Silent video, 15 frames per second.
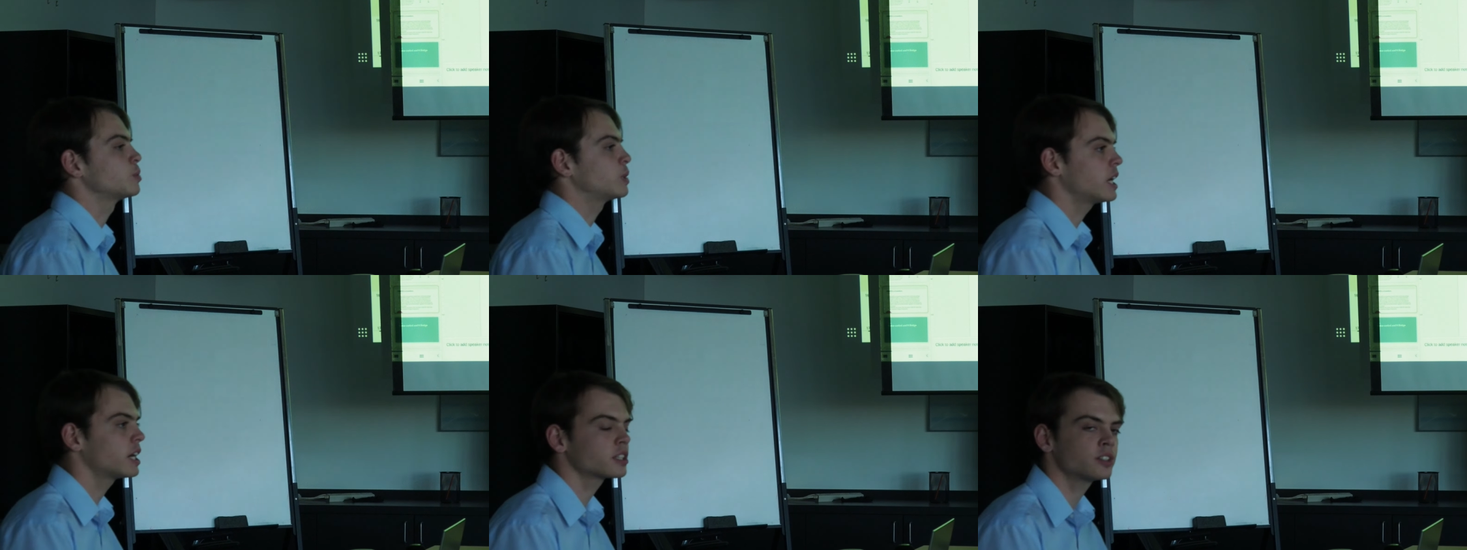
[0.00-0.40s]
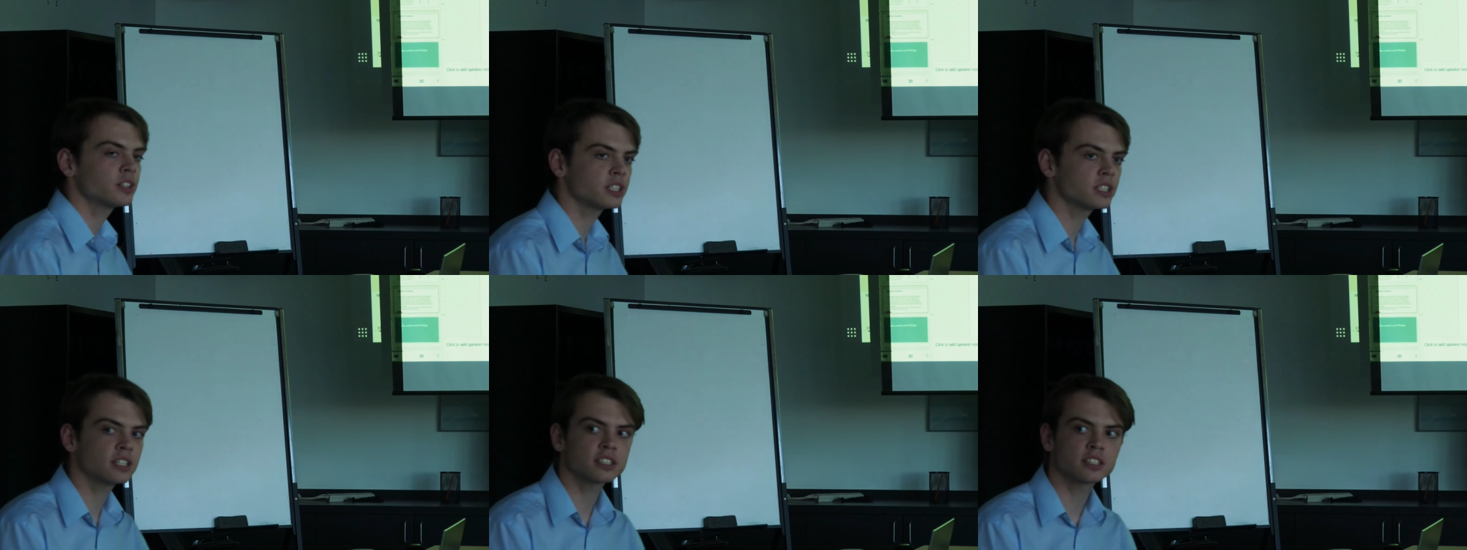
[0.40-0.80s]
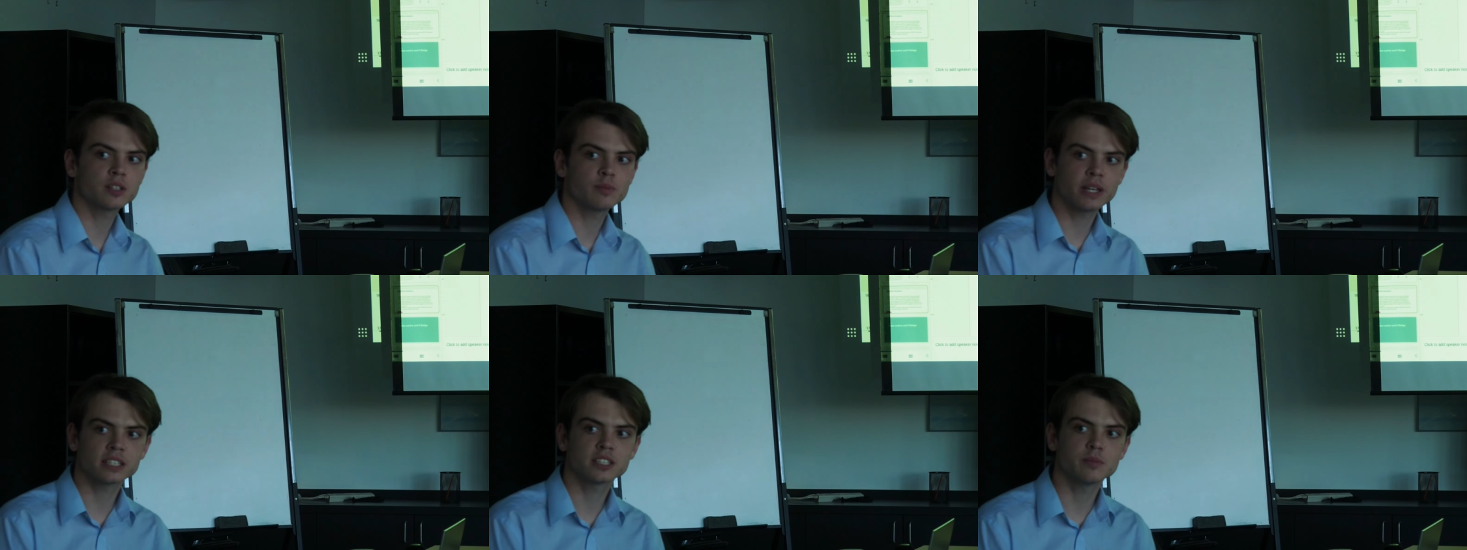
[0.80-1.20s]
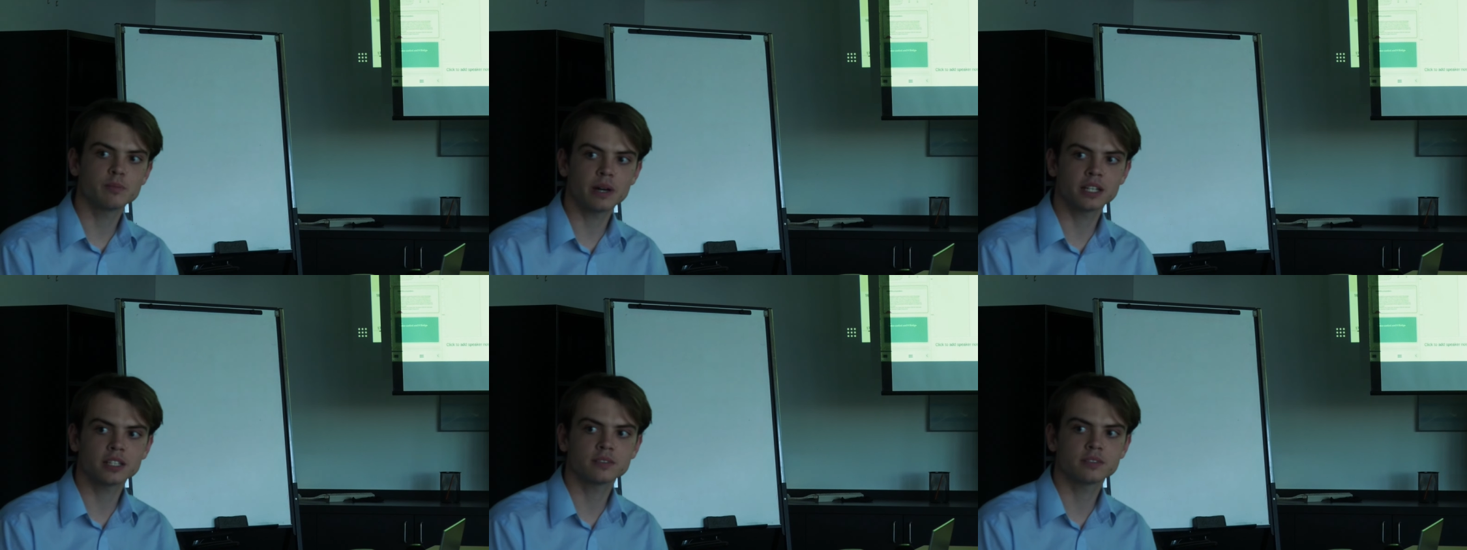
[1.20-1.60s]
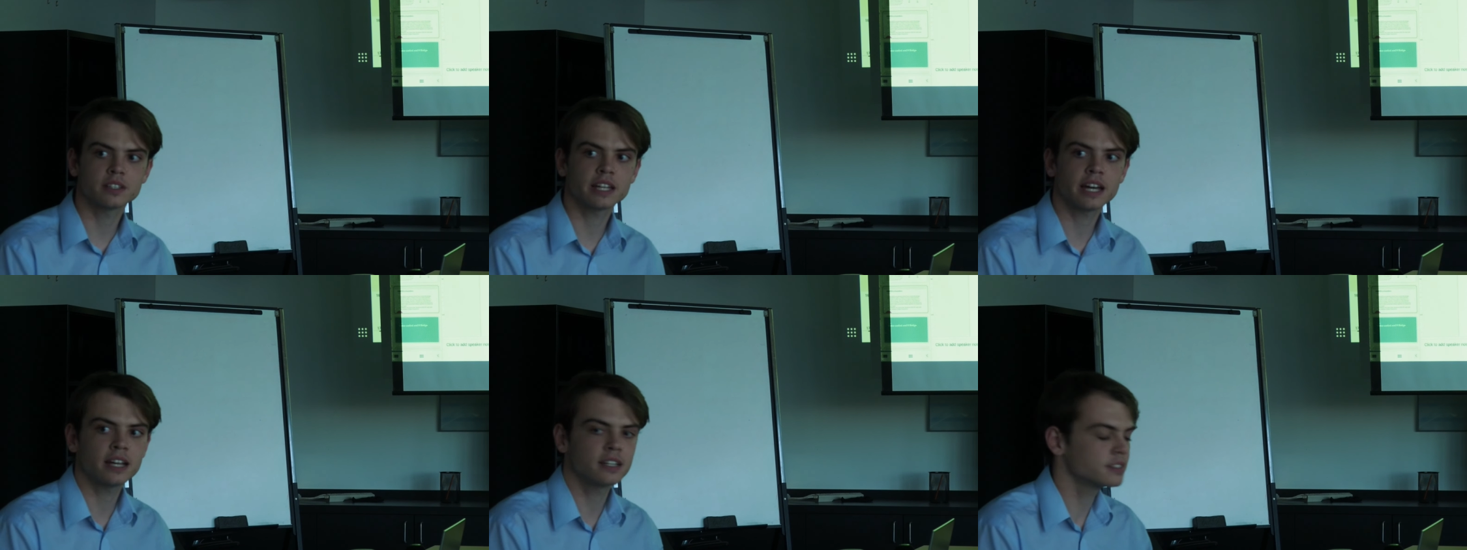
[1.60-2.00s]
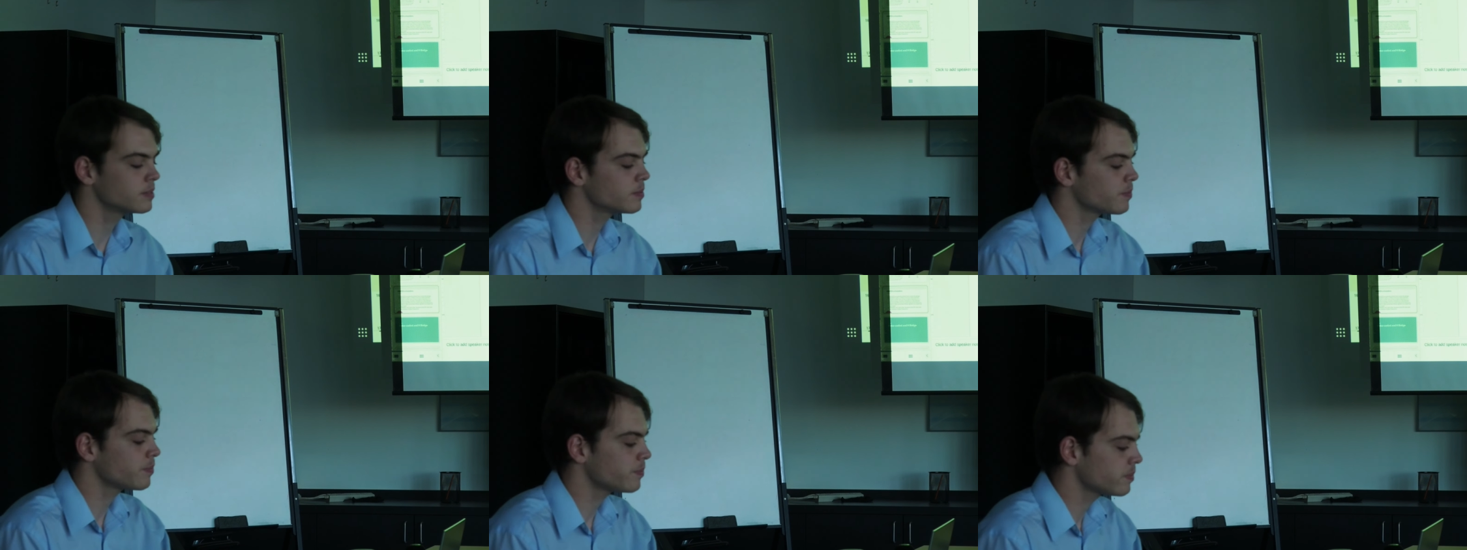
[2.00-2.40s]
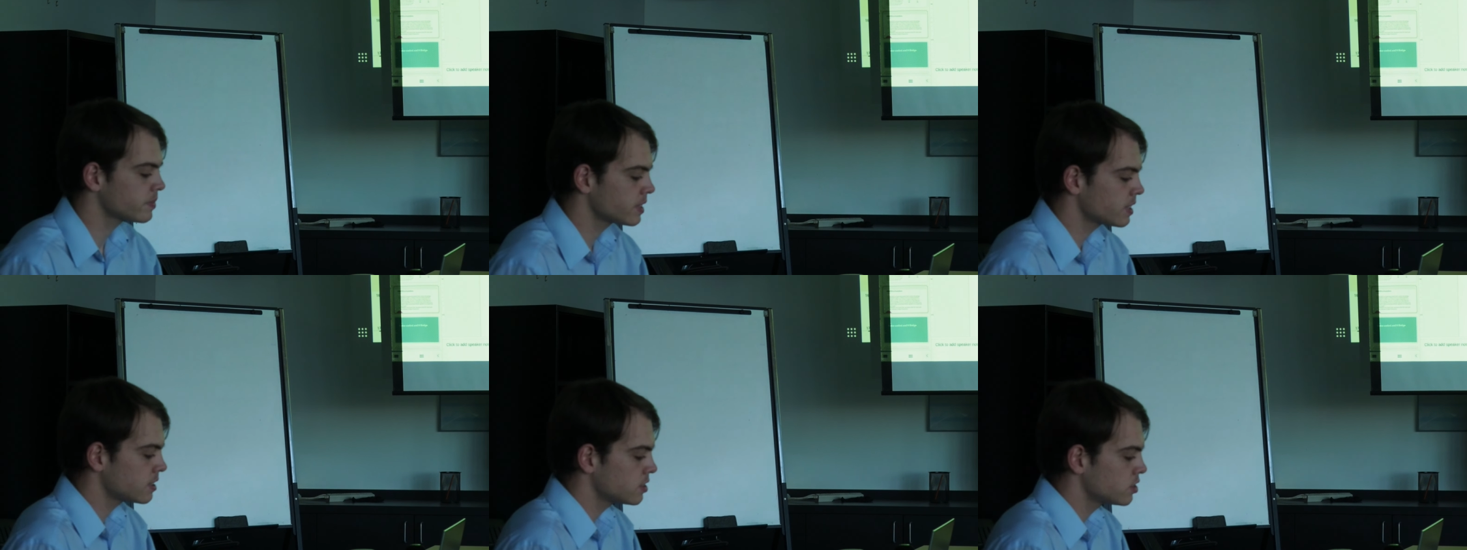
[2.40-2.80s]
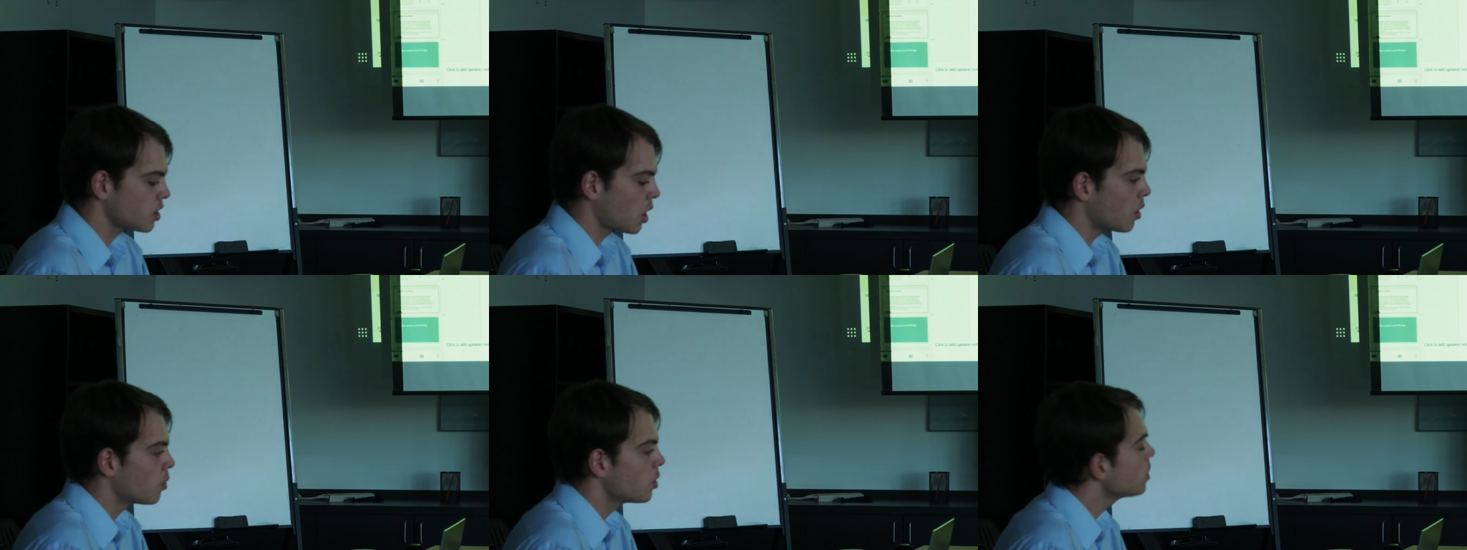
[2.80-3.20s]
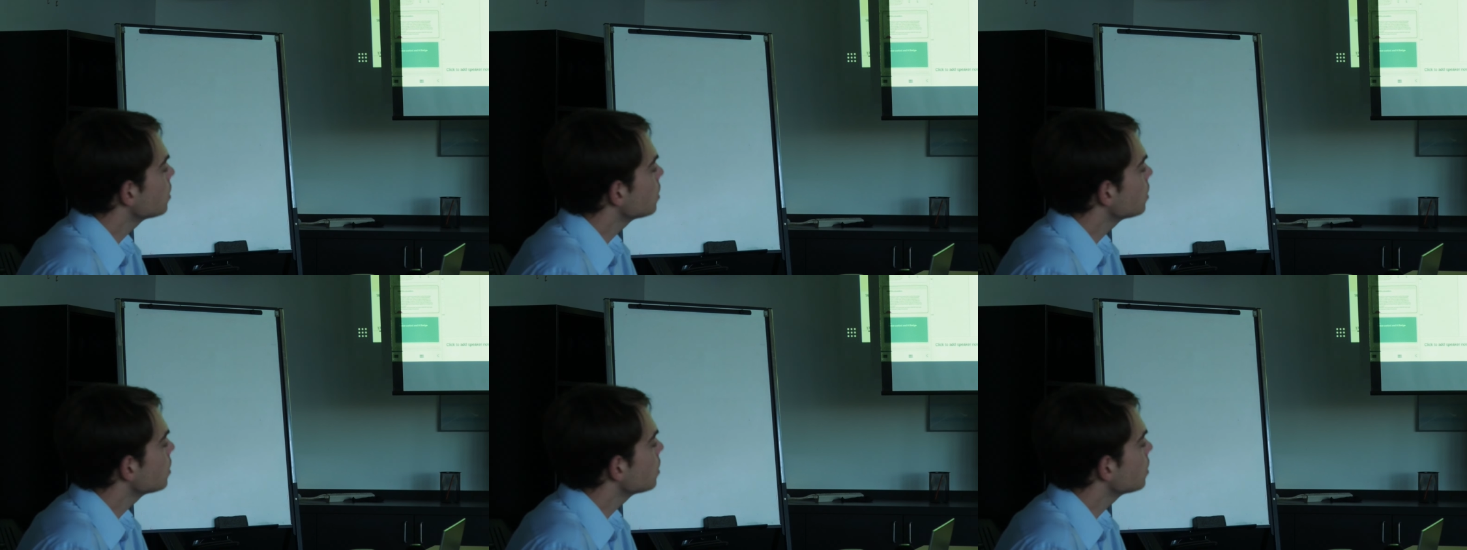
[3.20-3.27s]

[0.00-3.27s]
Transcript: characteristics that makes it better for that. So